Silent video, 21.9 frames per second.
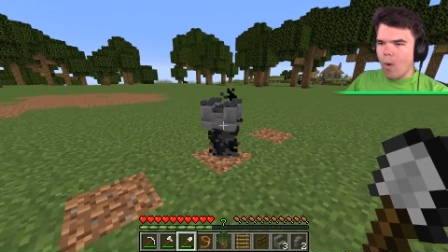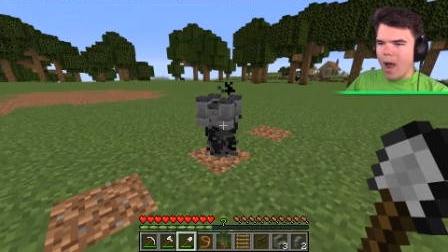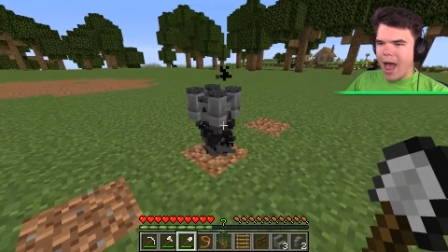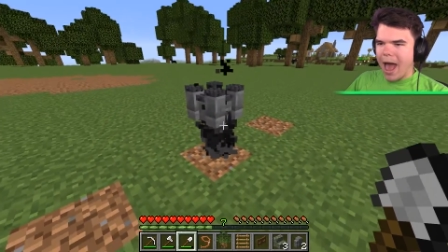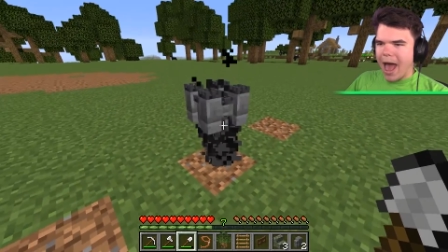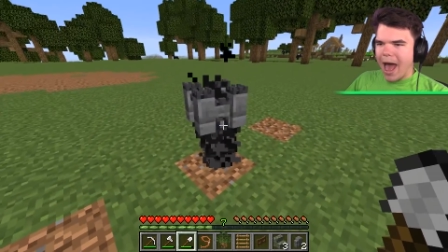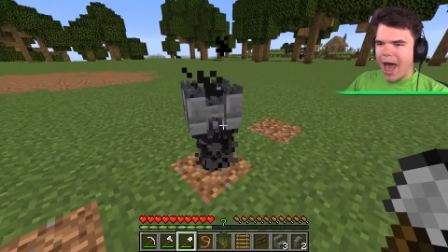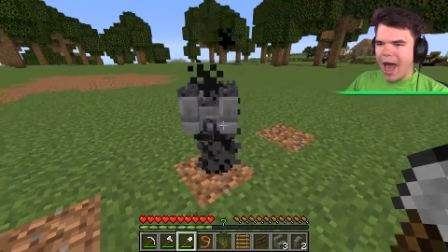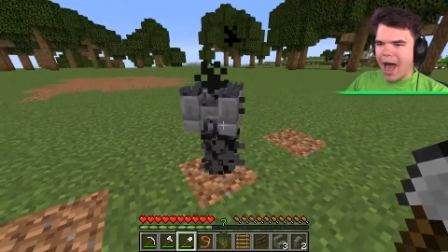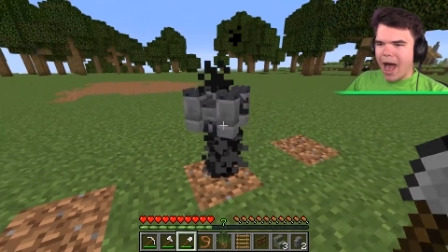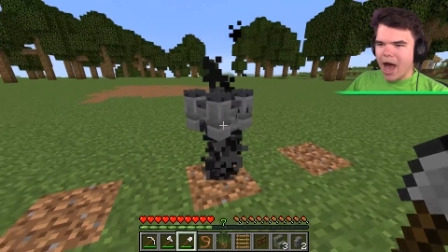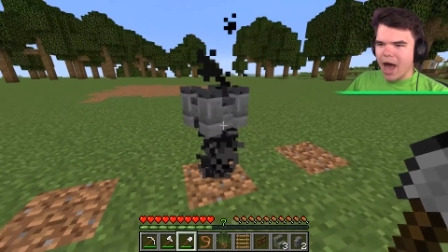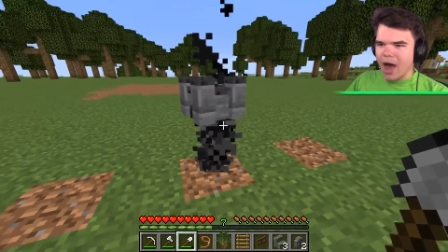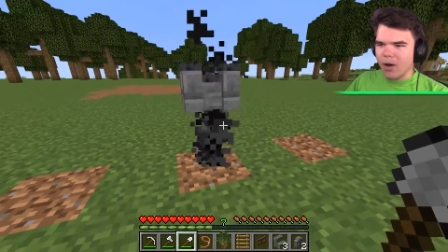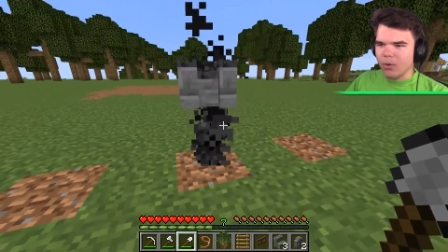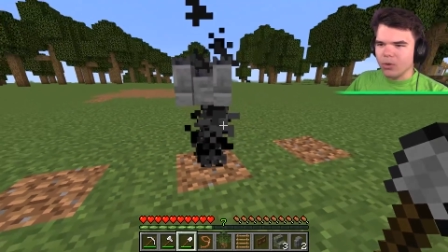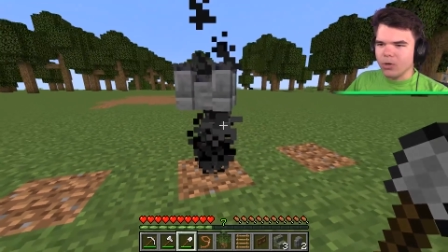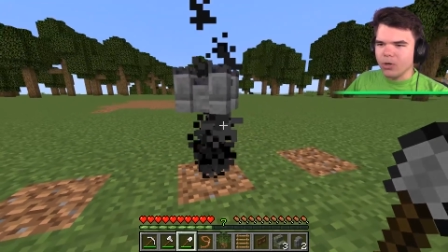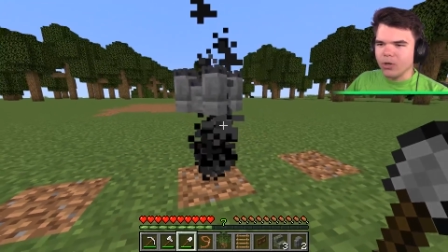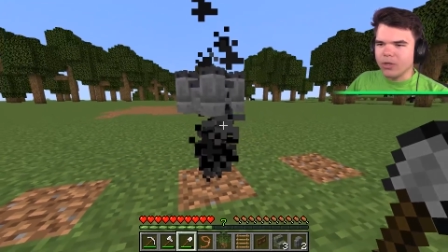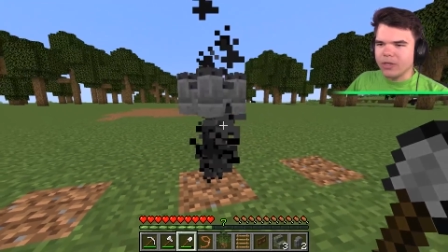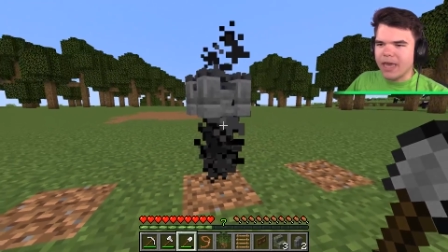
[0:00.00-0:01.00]
Wow.
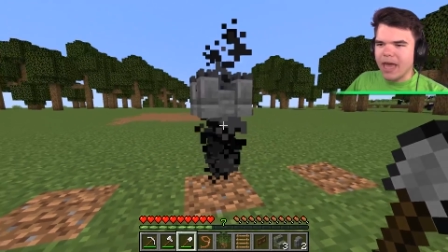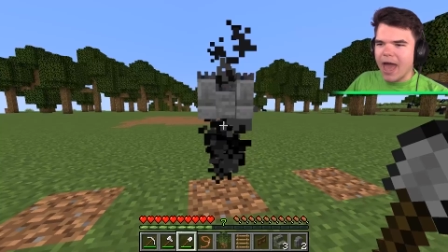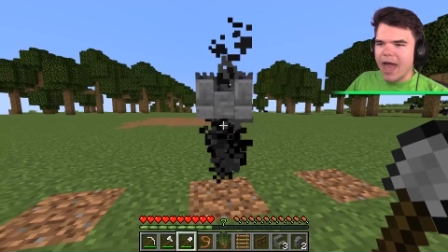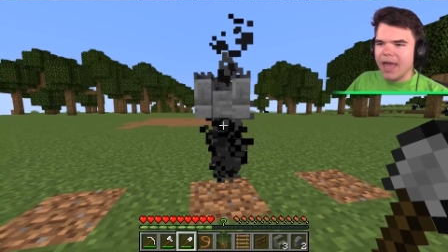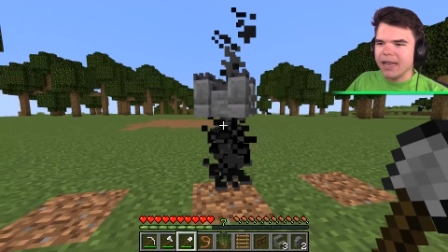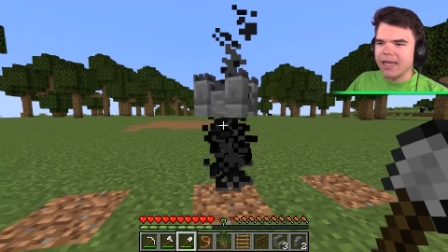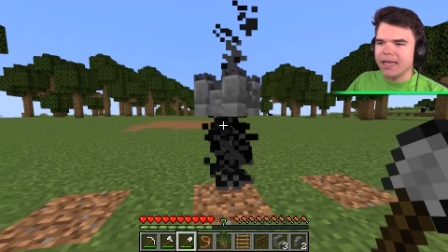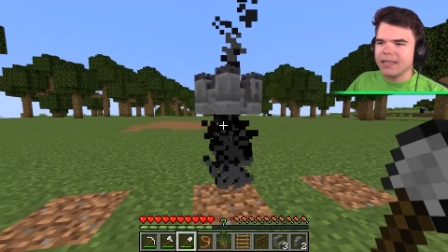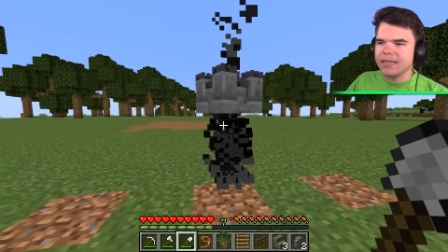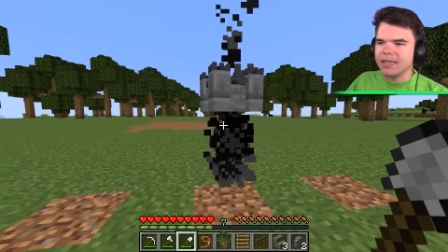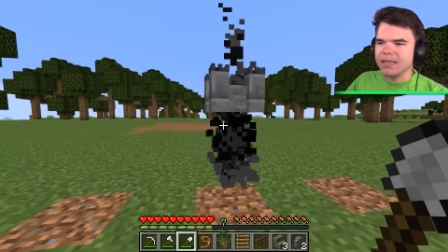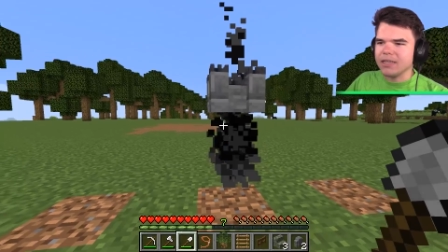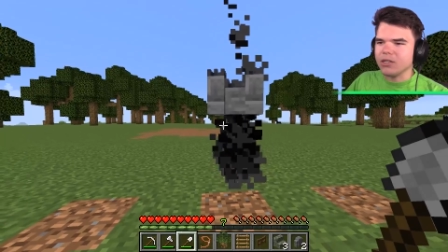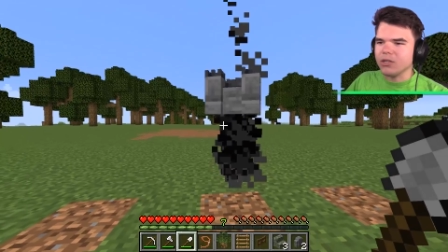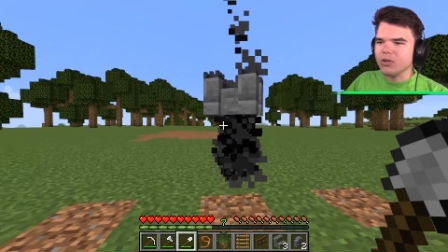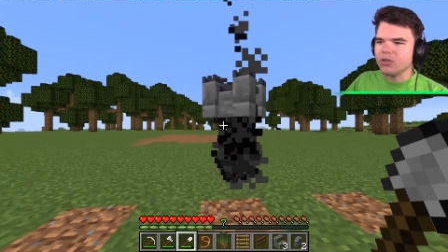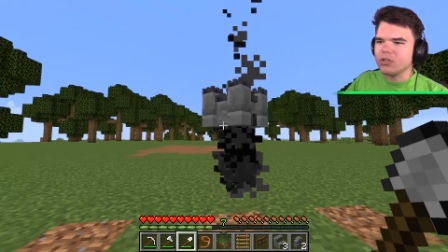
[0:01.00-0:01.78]
Look at it. This